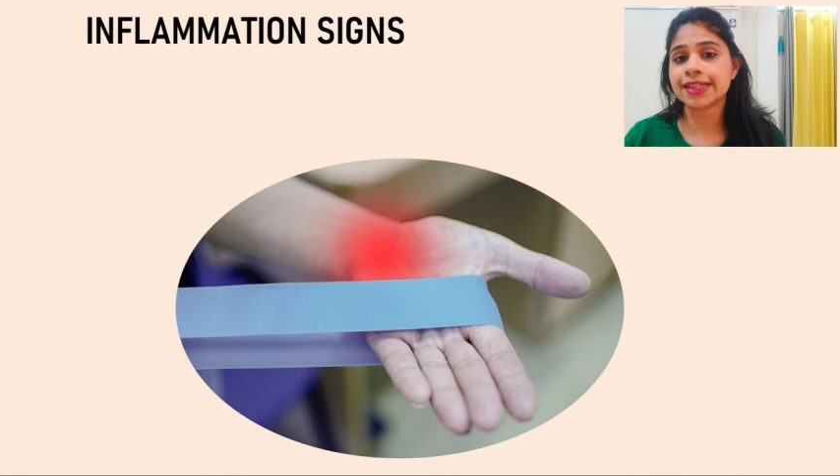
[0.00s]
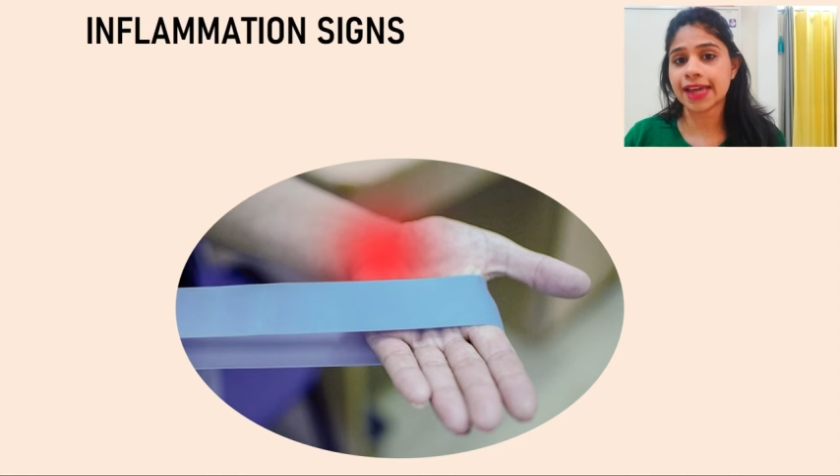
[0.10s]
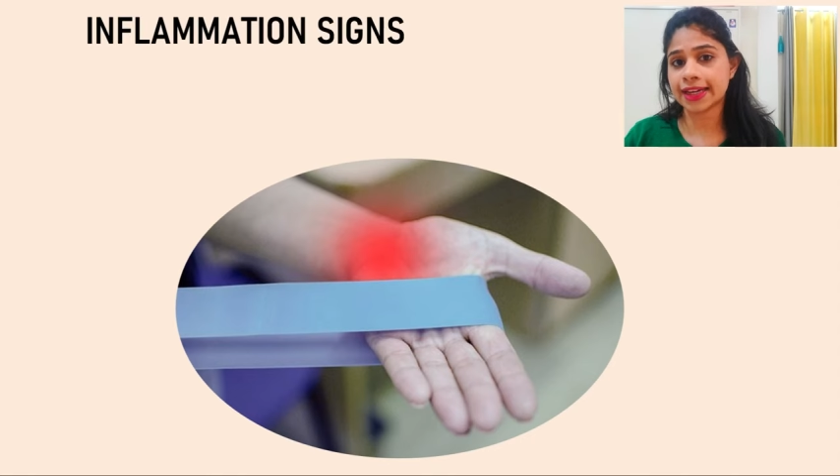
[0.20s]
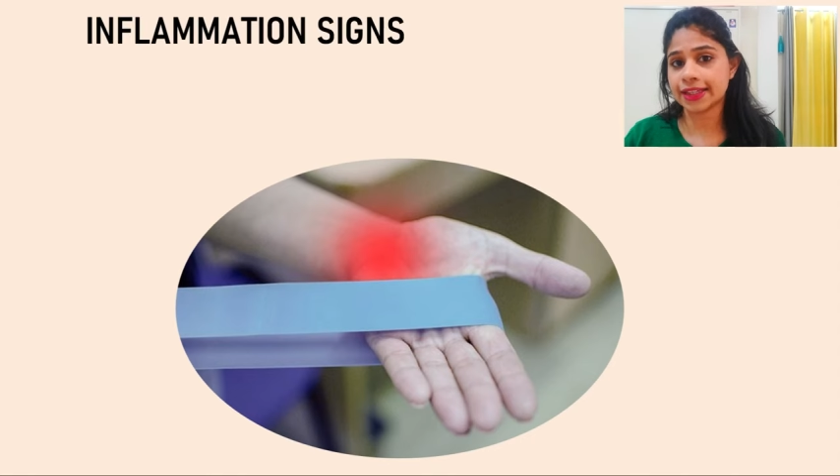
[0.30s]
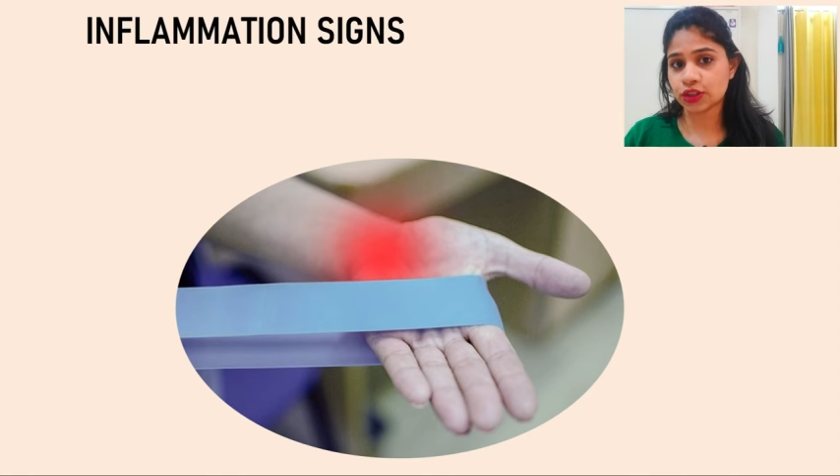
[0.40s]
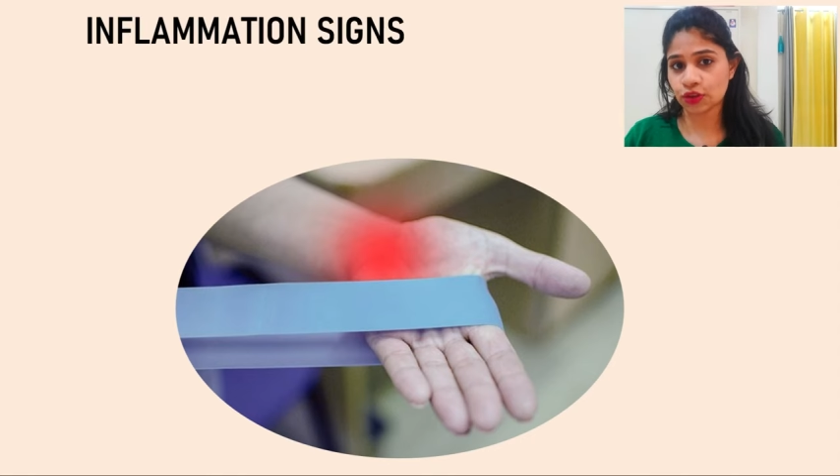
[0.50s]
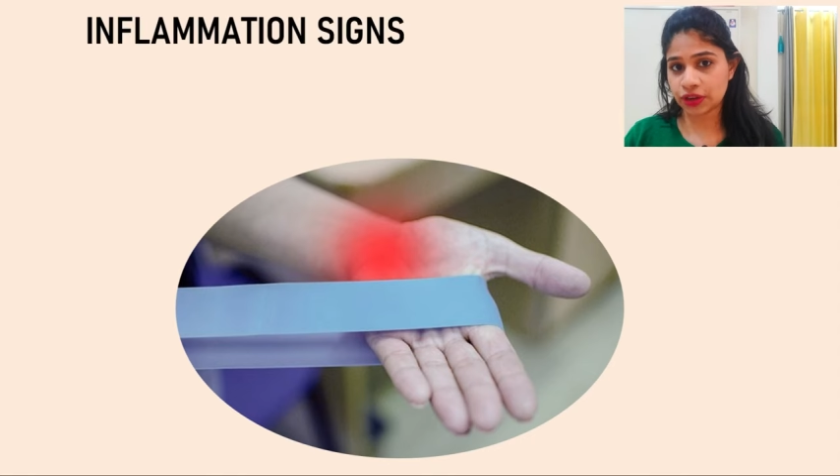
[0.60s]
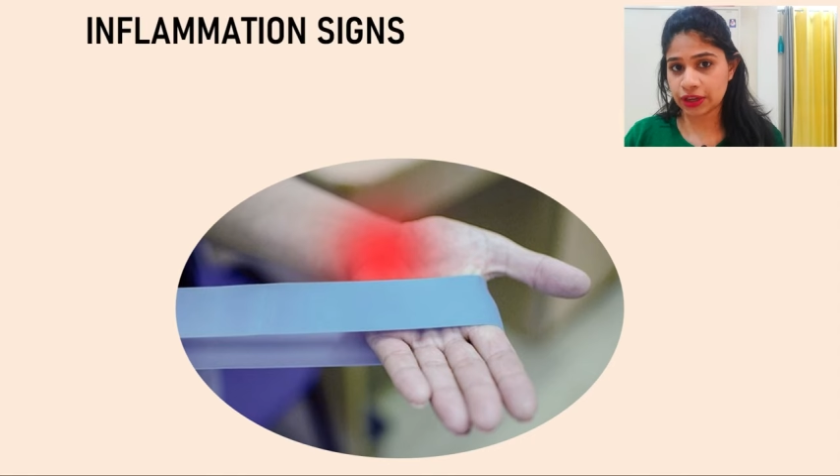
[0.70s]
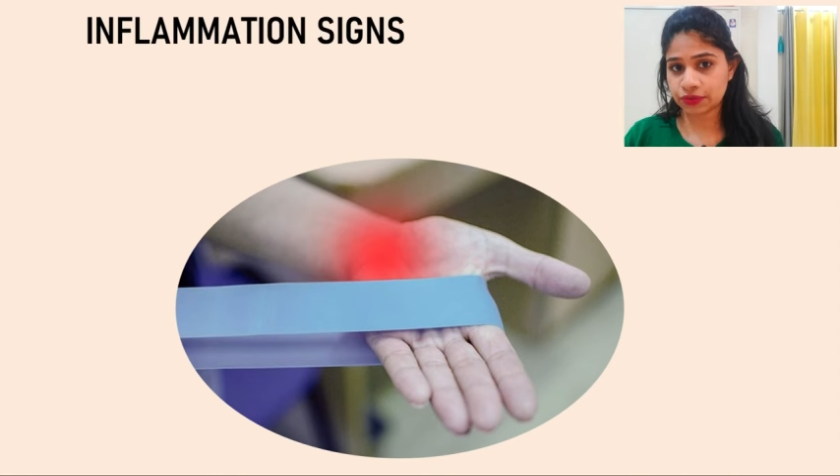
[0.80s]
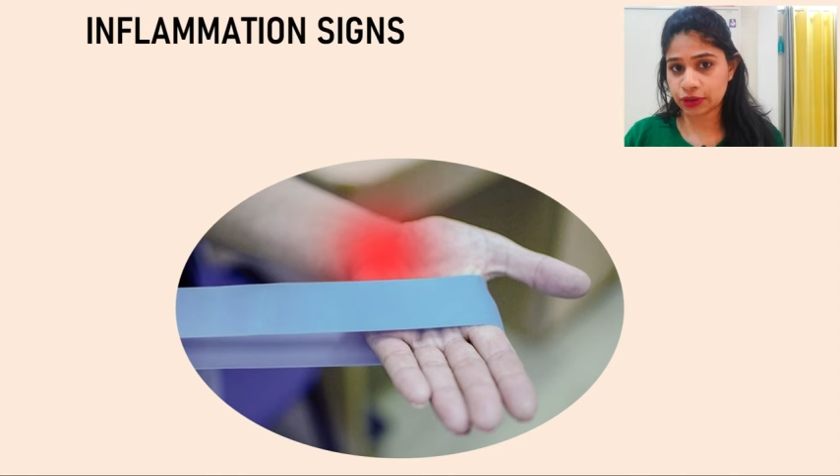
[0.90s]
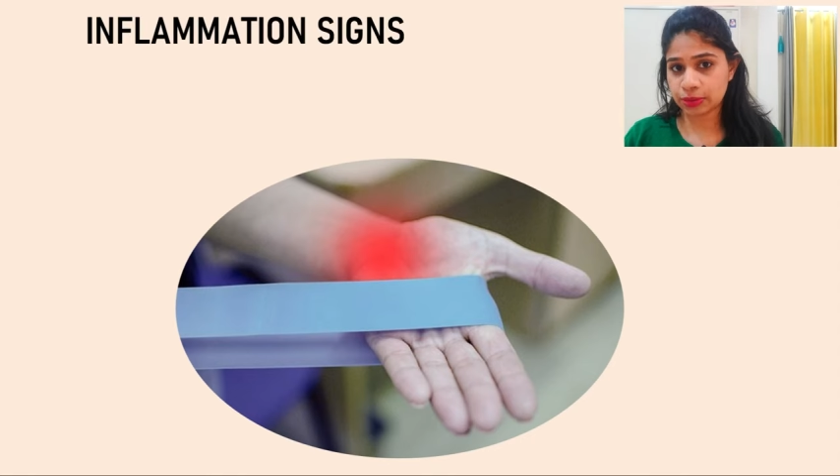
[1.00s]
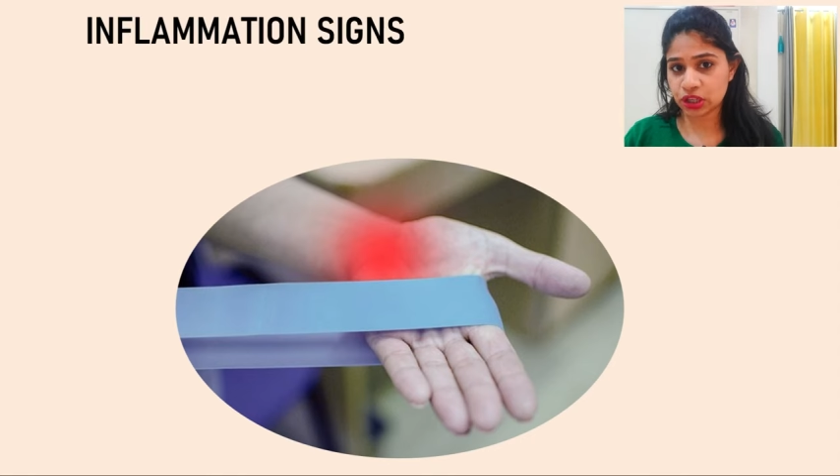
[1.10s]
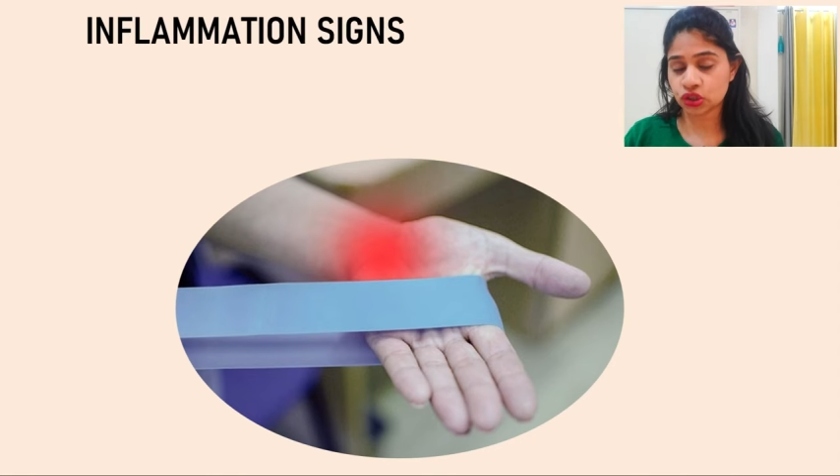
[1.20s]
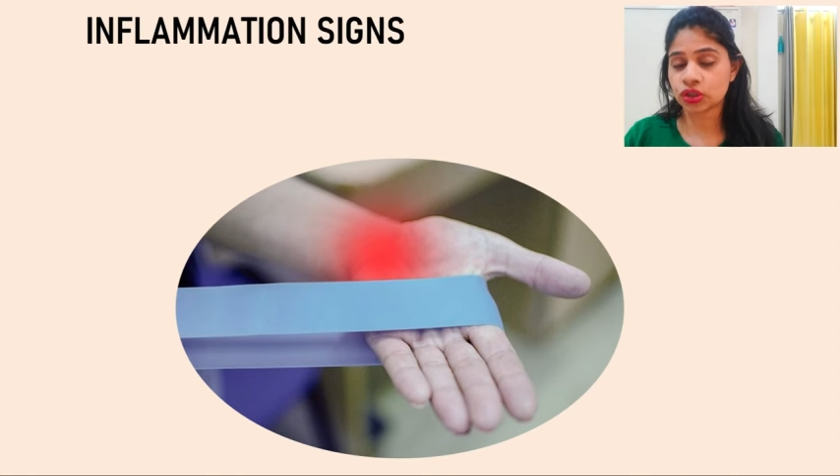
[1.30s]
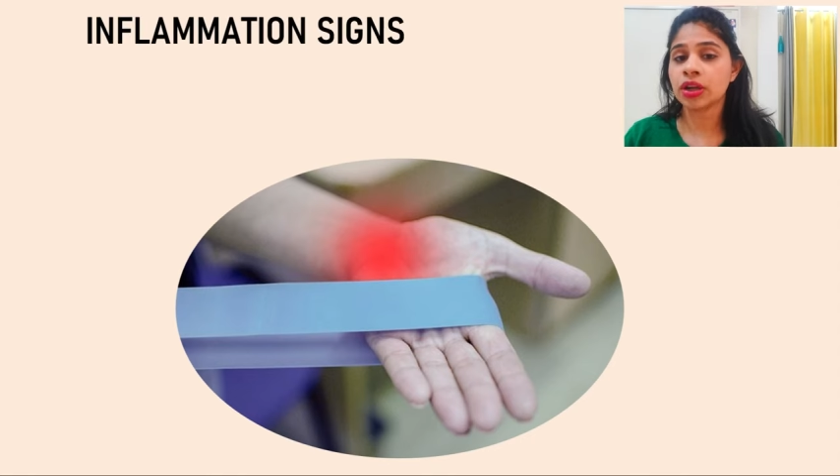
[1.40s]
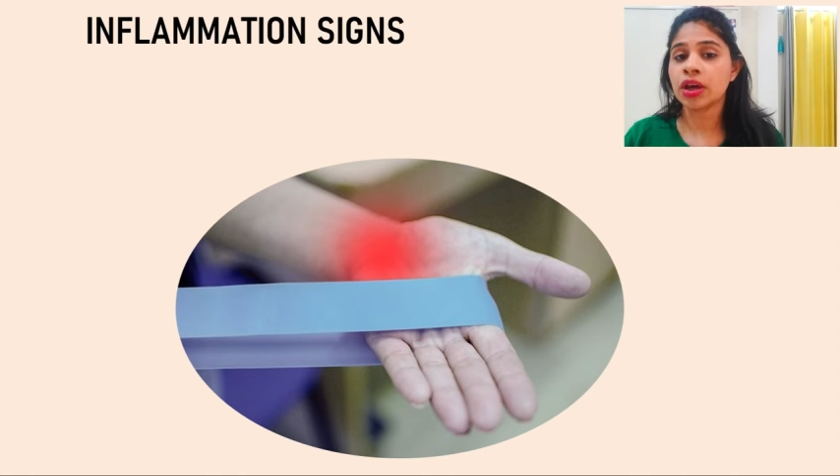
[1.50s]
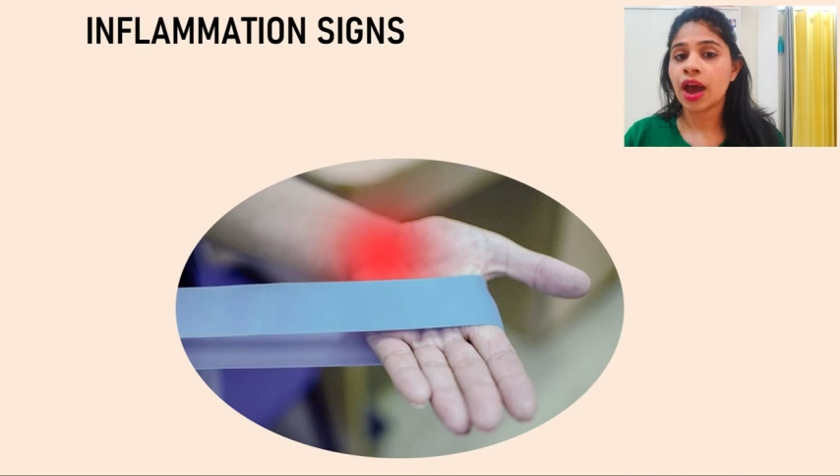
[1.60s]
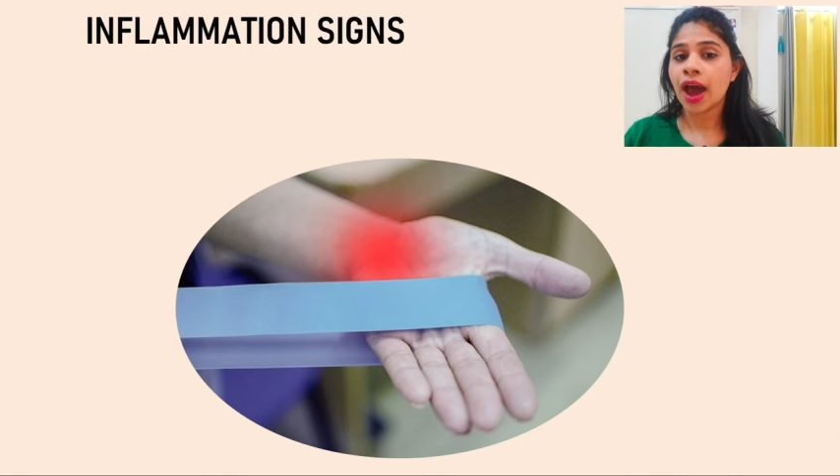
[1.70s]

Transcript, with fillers: signs of inflammation